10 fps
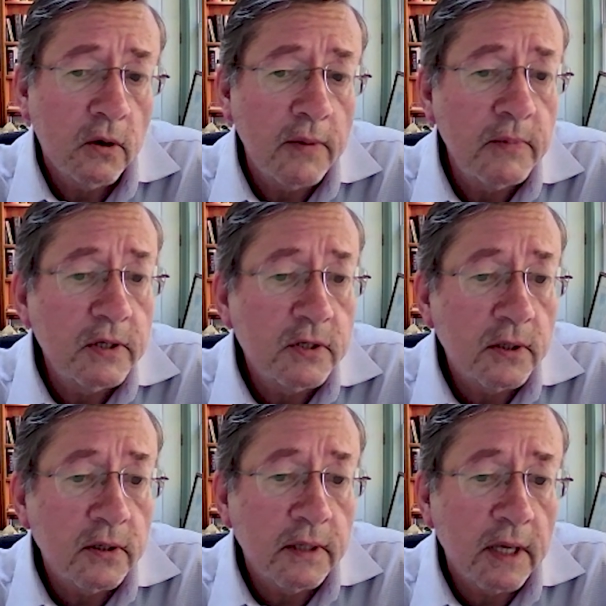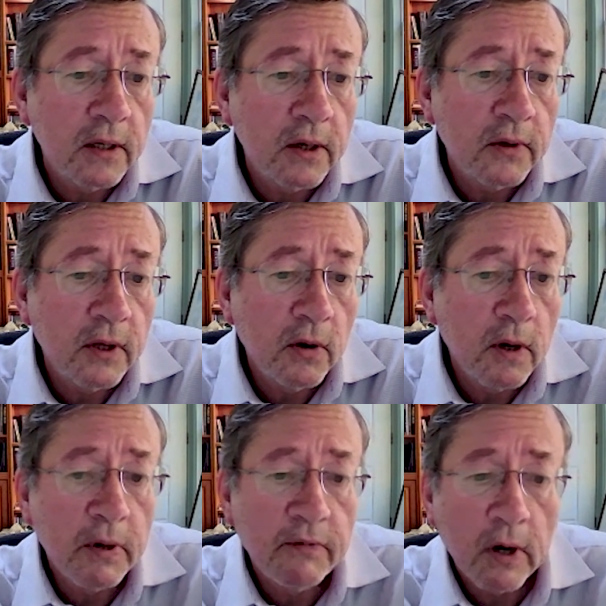So I'm concerned that, the
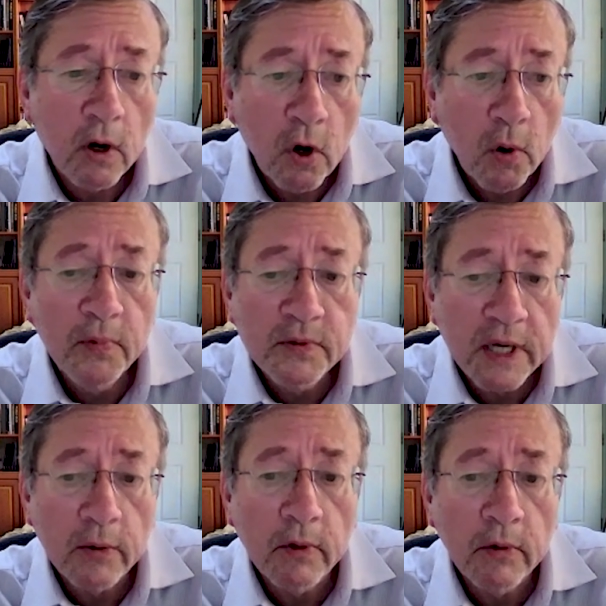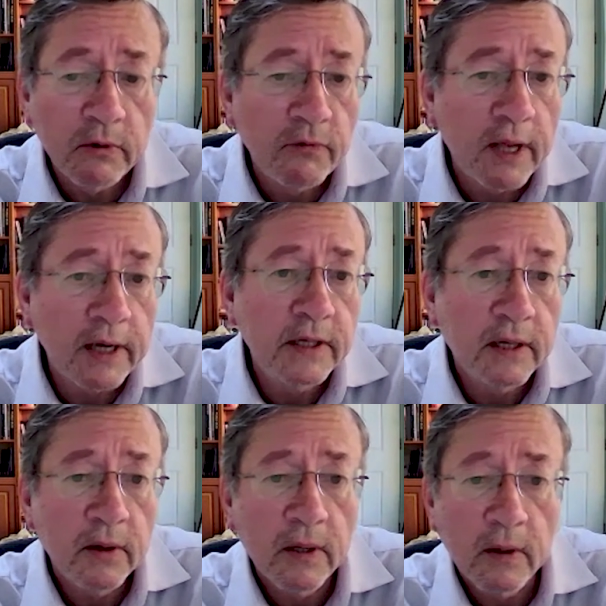Europe of our hopes that were reflected